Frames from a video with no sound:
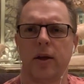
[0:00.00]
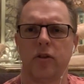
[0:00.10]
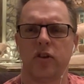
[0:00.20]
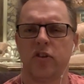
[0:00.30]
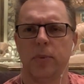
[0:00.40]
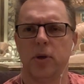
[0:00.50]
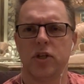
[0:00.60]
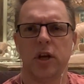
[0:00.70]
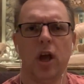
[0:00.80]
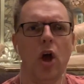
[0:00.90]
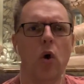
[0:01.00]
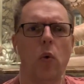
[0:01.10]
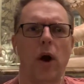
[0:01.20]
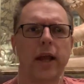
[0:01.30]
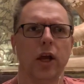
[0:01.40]
distribution,
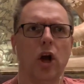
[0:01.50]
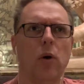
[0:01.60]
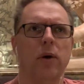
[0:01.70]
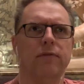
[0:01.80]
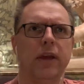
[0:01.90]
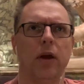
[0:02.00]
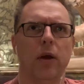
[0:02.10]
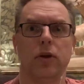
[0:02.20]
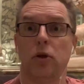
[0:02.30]
where I can go and figure out the